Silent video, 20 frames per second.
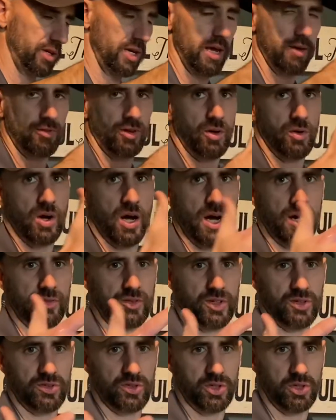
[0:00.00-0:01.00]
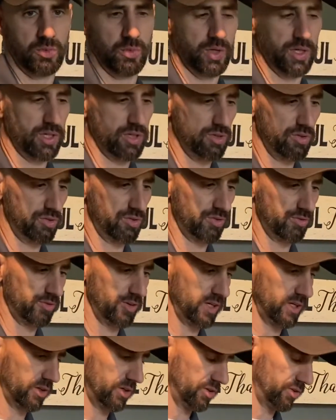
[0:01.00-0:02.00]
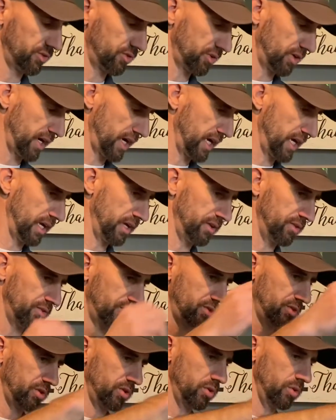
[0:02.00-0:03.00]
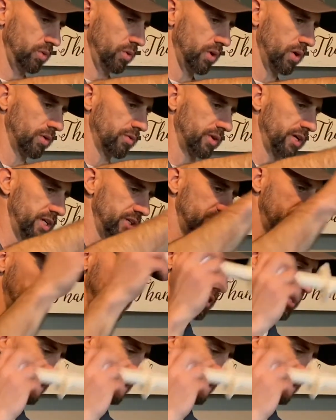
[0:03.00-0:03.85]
never obviously want to use your fingers or hands to reach in